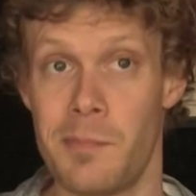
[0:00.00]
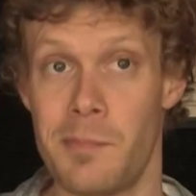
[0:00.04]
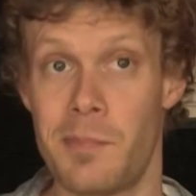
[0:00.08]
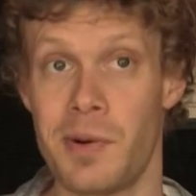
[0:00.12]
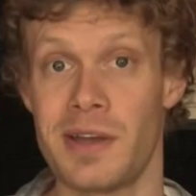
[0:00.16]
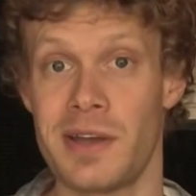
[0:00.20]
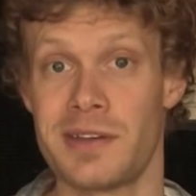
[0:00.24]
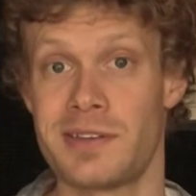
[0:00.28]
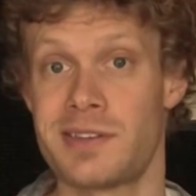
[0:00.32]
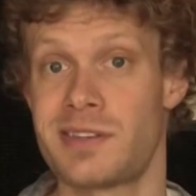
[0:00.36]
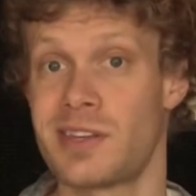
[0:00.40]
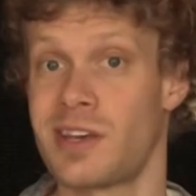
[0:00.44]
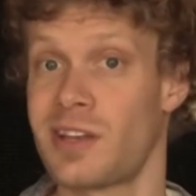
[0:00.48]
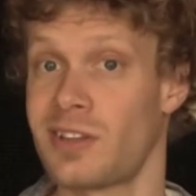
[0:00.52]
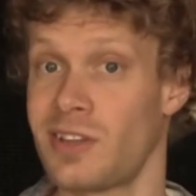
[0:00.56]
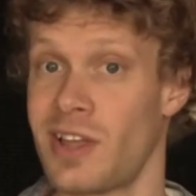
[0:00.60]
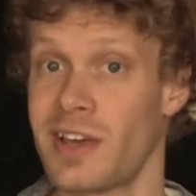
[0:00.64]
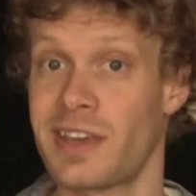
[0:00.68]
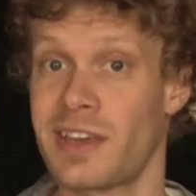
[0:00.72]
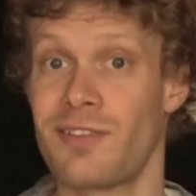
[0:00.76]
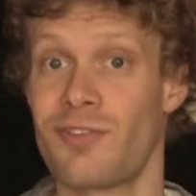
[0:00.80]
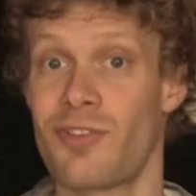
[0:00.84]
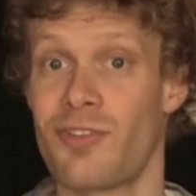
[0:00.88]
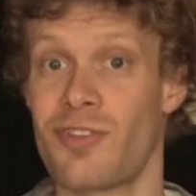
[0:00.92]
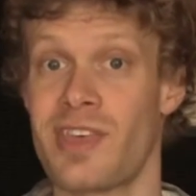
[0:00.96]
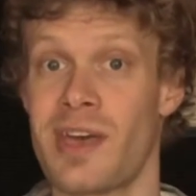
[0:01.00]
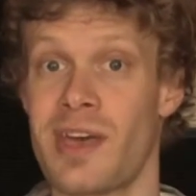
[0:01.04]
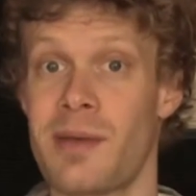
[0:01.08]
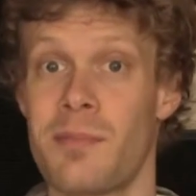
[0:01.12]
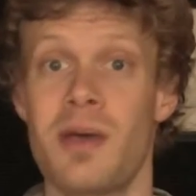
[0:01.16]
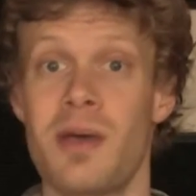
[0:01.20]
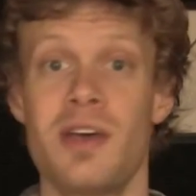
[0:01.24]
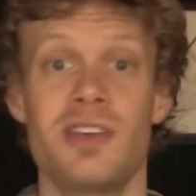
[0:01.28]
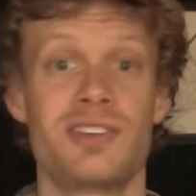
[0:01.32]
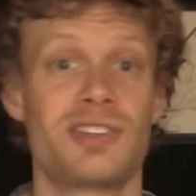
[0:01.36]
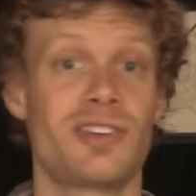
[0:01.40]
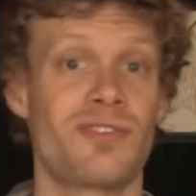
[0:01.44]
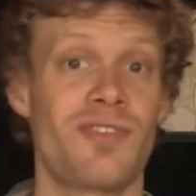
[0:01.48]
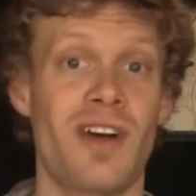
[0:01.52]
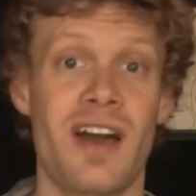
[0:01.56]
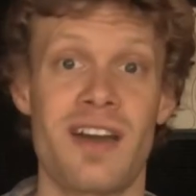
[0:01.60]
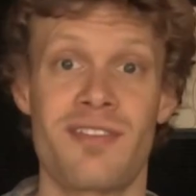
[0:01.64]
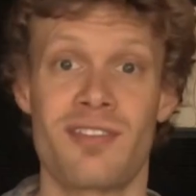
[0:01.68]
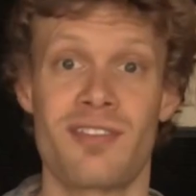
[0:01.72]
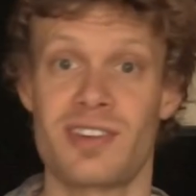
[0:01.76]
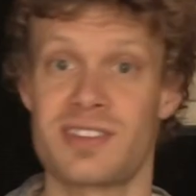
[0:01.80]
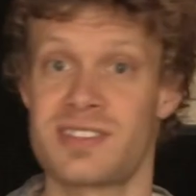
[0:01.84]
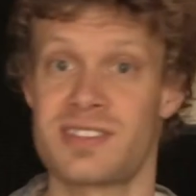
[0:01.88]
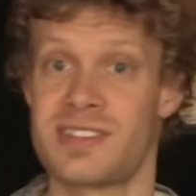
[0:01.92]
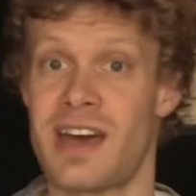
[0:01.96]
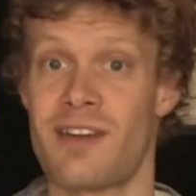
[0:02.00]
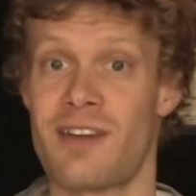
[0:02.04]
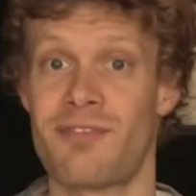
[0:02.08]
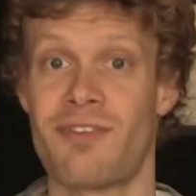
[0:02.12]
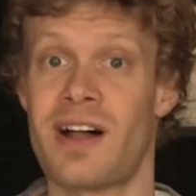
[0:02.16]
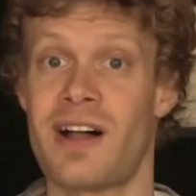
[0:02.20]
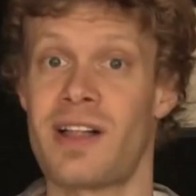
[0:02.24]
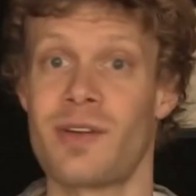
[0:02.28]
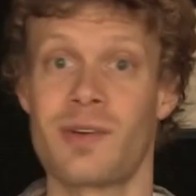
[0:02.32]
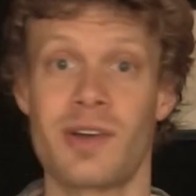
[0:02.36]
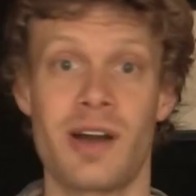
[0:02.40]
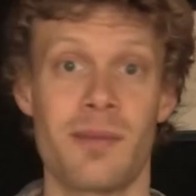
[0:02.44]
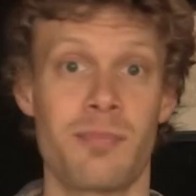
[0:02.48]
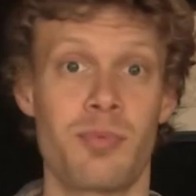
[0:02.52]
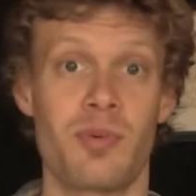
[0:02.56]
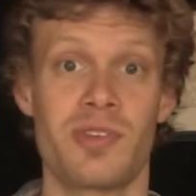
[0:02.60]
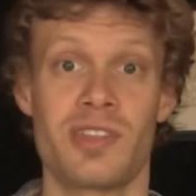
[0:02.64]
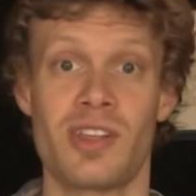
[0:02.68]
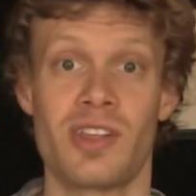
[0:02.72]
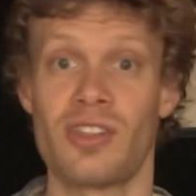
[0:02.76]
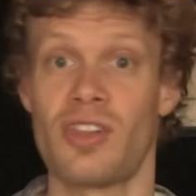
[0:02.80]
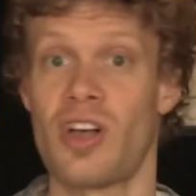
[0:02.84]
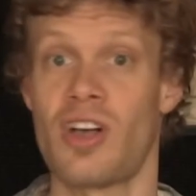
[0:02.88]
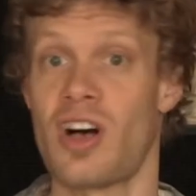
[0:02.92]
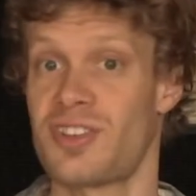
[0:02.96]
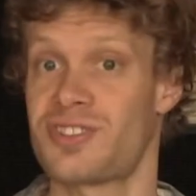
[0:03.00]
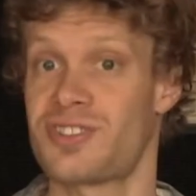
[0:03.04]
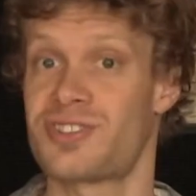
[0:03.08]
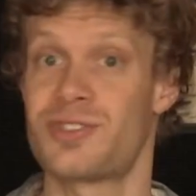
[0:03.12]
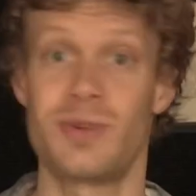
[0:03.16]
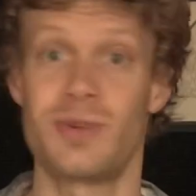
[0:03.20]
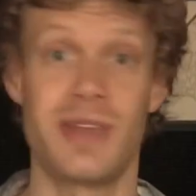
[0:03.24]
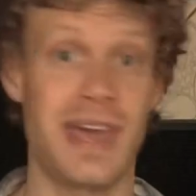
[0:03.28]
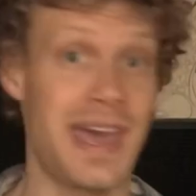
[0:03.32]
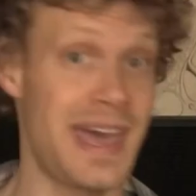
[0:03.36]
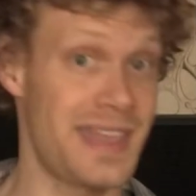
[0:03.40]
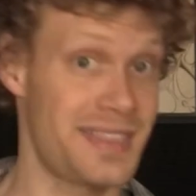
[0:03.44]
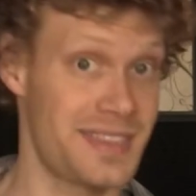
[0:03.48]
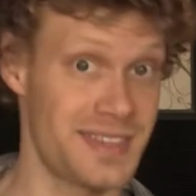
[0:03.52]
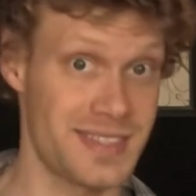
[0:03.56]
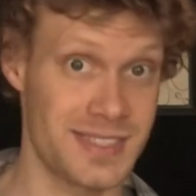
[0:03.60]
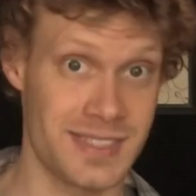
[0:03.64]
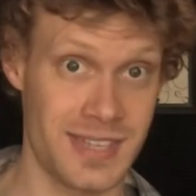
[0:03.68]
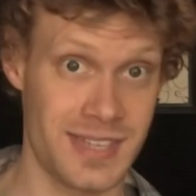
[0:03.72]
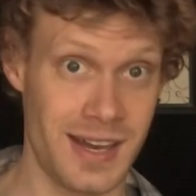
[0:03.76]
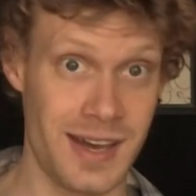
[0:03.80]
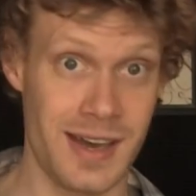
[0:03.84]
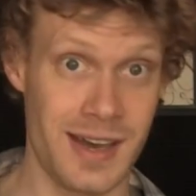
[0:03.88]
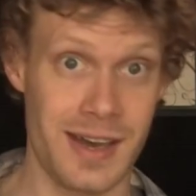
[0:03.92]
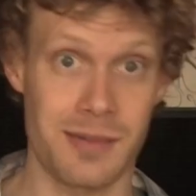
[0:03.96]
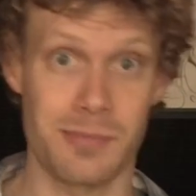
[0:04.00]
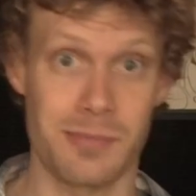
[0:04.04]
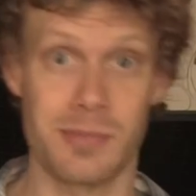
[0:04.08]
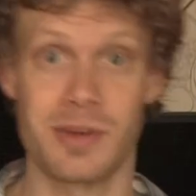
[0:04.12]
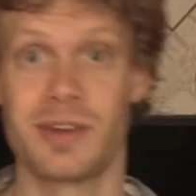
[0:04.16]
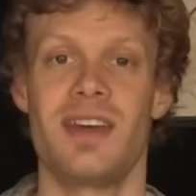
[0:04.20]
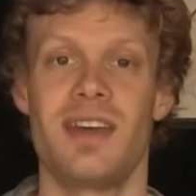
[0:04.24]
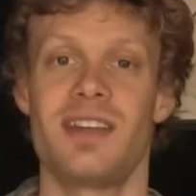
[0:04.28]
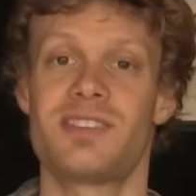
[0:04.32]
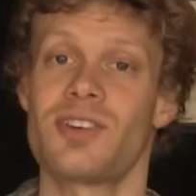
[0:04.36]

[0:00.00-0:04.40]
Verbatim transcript: but uh, lucky for them, Survivor is not following up with a lawsuit at this time.